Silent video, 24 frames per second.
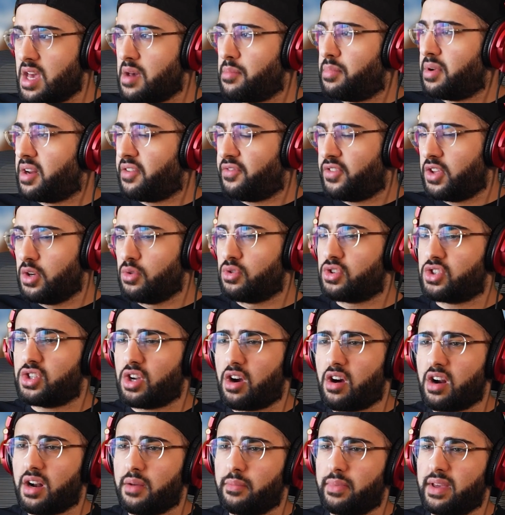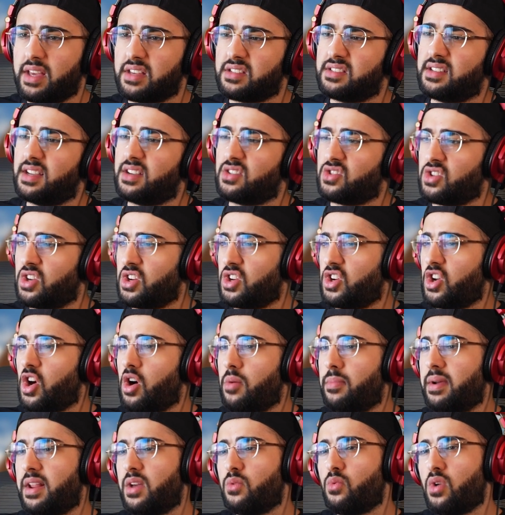But if you start a business,
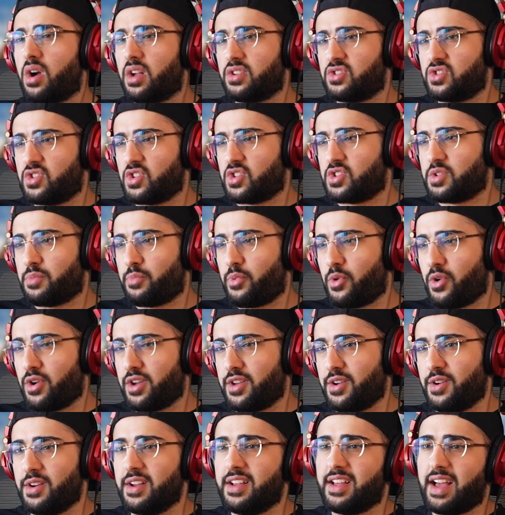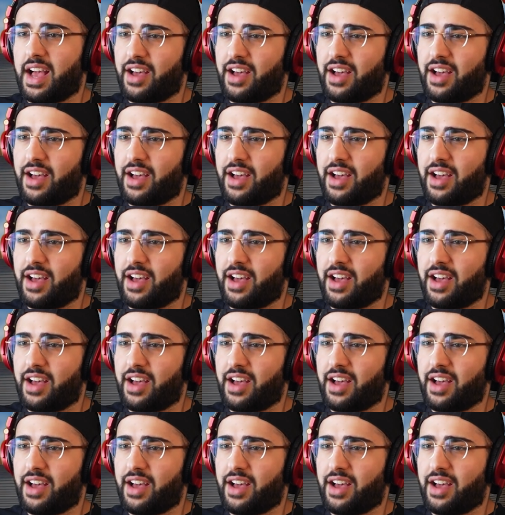nobody wants to support you.